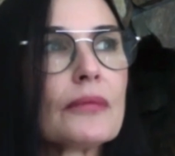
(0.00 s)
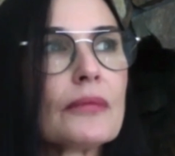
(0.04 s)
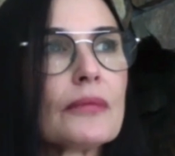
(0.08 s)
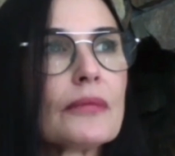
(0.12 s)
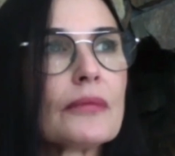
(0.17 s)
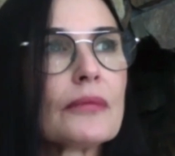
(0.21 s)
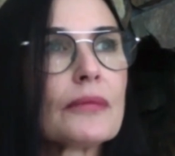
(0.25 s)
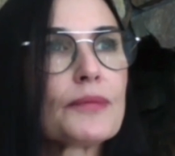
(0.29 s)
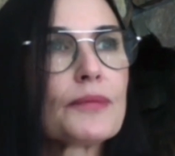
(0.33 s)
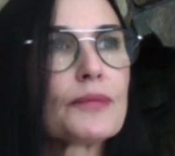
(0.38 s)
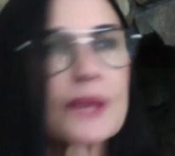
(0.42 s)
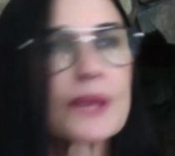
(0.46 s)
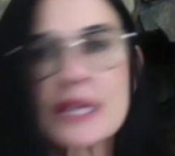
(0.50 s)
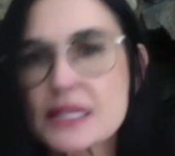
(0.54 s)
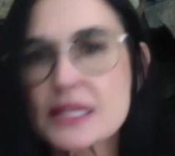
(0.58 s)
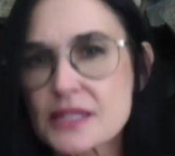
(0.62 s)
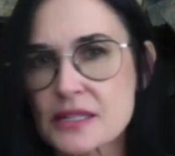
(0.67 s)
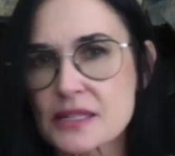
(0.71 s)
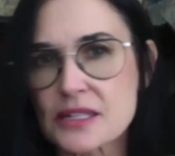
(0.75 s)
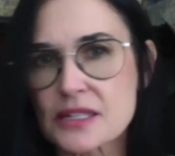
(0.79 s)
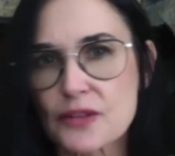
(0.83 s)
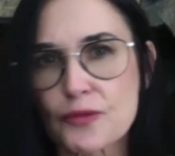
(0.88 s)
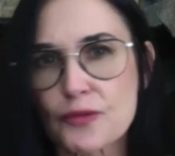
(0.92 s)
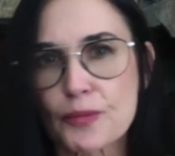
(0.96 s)
pieces
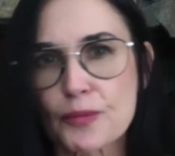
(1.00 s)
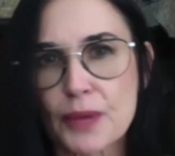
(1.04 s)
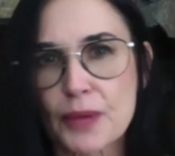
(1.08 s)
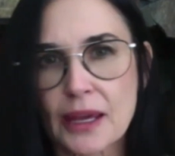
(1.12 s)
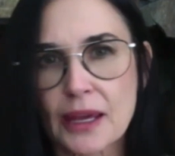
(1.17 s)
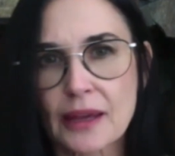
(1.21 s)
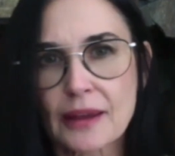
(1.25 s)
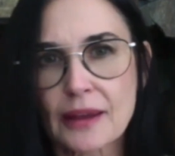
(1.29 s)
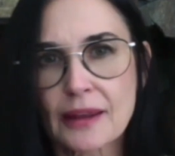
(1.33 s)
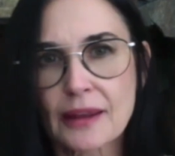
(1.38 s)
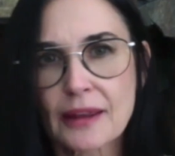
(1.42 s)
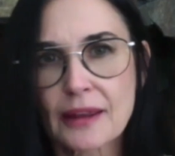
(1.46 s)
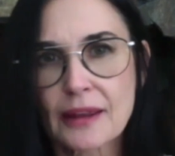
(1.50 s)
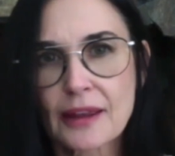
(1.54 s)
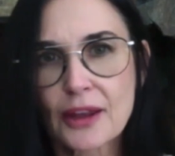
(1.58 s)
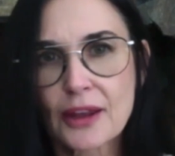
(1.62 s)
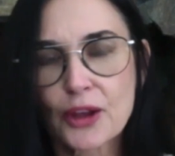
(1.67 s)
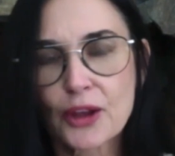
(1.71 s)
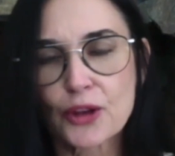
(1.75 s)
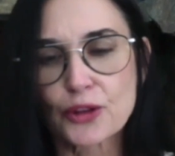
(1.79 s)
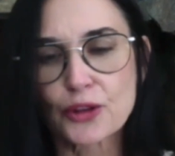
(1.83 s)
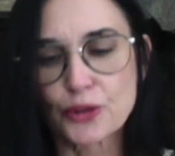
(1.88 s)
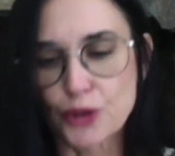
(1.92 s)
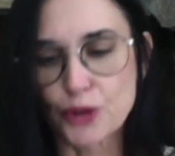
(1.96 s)
of me.
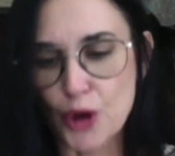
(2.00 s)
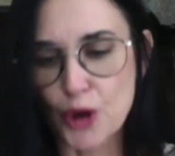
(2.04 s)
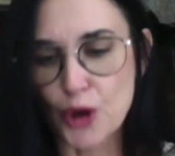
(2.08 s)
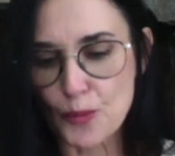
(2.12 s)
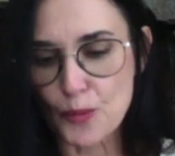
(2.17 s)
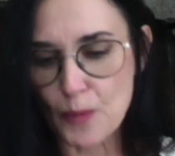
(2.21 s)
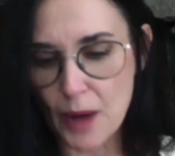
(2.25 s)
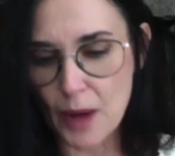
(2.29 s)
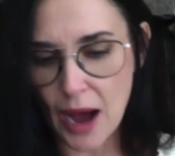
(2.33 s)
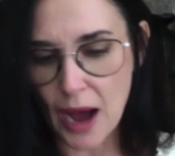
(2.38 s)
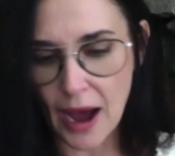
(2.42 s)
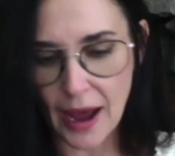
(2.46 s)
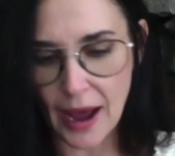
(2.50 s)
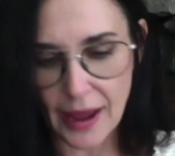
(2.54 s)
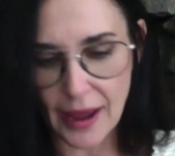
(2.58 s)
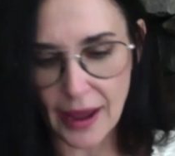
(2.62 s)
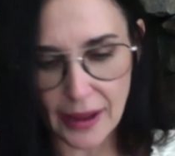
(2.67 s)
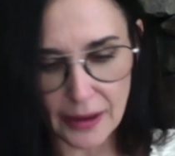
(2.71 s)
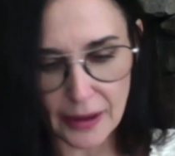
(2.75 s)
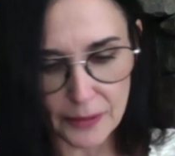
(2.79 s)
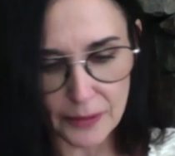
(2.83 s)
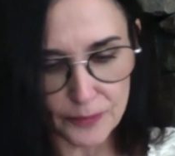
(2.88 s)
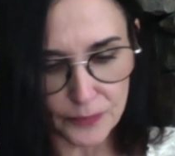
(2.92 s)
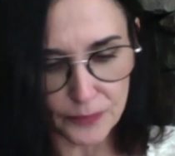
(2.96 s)
You know, I